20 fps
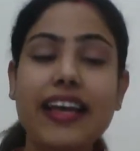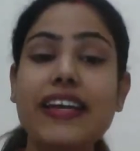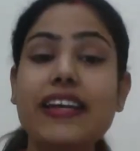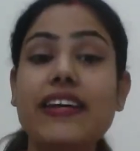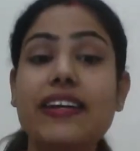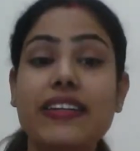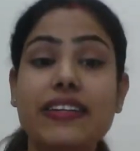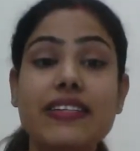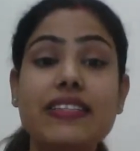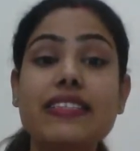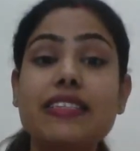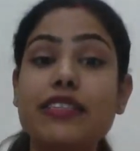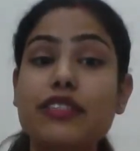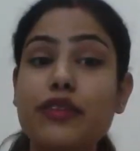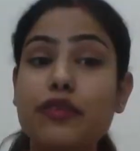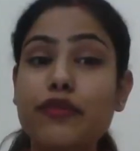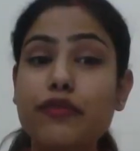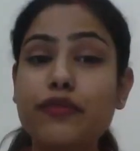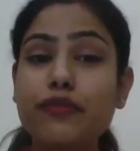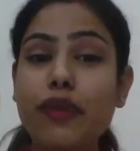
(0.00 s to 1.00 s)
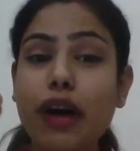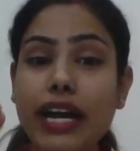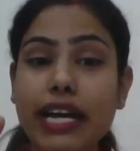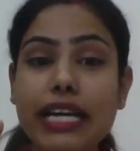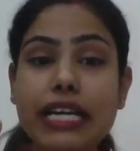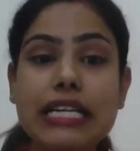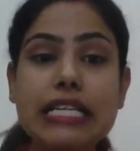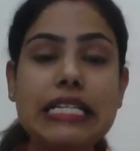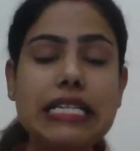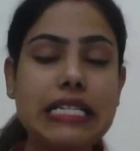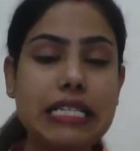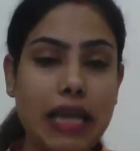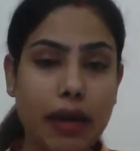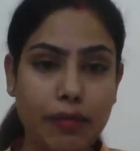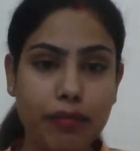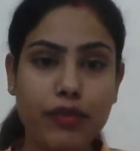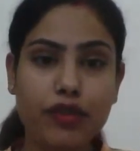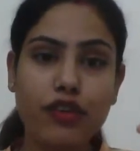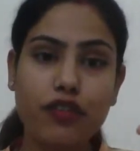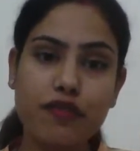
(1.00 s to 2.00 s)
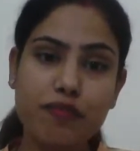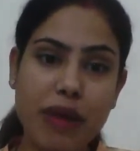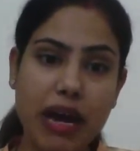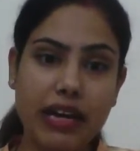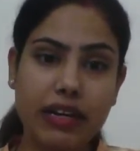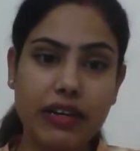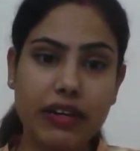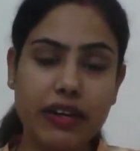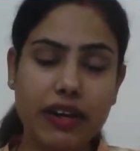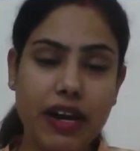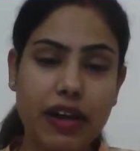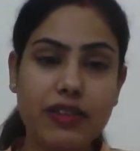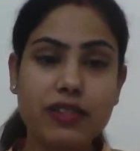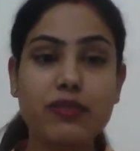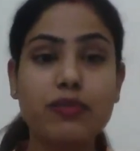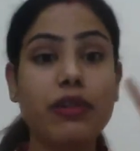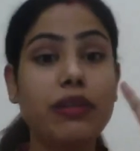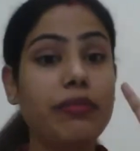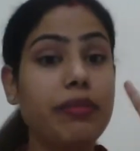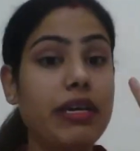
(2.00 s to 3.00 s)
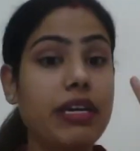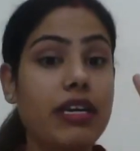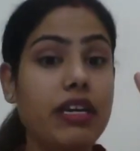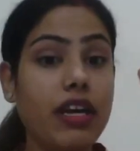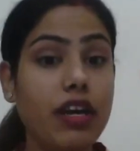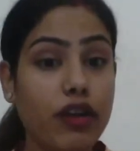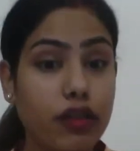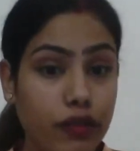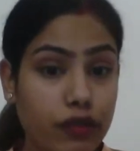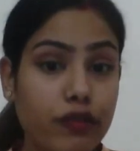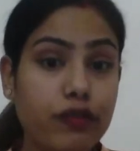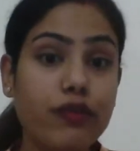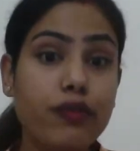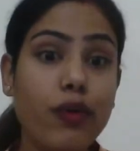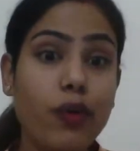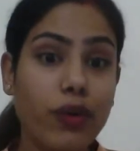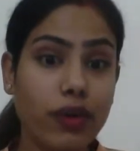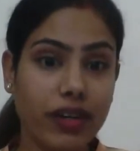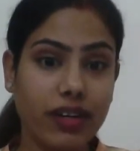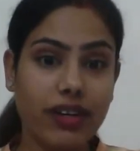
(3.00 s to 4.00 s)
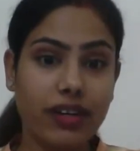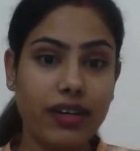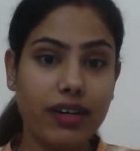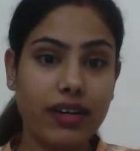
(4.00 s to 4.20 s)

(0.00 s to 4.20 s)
Learners, the defined number of paragraphs will be 4.